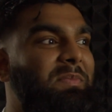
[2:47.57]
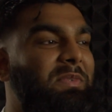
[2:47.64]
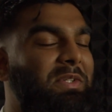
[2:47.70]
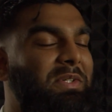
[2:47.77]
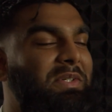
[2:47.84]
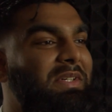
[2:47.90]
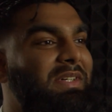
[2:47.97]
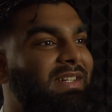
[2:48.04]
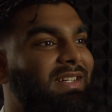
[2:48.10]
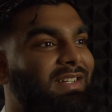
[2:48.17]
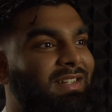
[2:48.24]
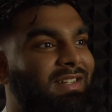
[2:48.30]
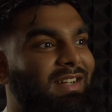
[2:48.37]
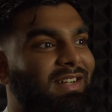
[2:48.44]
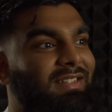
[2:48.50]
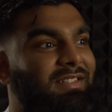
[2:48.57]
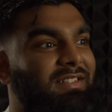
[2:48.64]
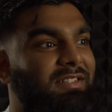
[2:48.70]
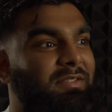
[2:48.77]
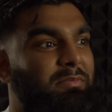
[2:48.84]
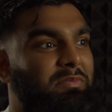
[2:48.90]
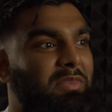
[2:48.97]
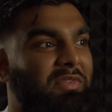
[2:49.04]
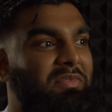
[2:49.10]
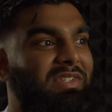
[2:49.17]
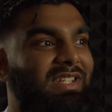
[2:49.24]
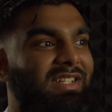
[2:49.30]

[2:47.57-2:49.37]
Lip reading: You know, and I think